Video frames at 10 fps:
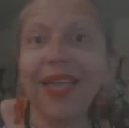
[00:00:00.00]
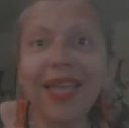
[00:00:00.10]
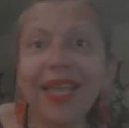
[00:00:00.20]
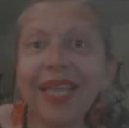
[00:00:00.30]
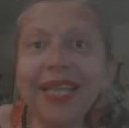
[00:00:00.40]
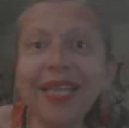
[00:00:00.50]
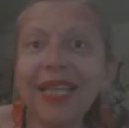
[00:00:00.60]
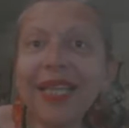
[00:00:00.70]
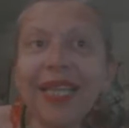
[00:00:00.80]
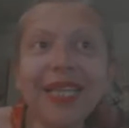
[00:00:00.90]
it,
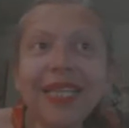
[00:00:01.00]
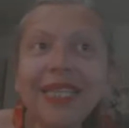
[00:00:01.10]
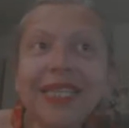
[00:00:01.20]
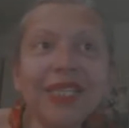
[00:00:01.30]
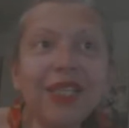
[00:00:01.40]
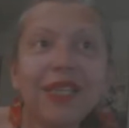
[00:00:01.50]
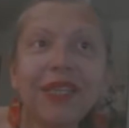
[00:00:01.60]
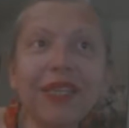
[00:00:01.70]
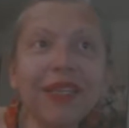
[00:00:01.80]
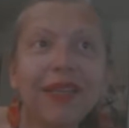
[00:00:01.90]
it, it is,
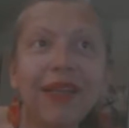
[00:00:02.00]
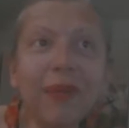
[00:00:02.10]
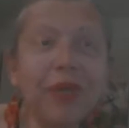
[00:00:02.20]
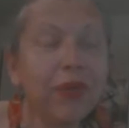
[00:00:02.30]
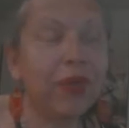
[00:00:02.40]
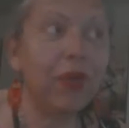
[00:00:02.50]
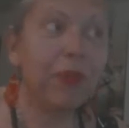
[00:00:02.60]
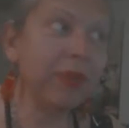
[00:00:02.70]
I mean, we all been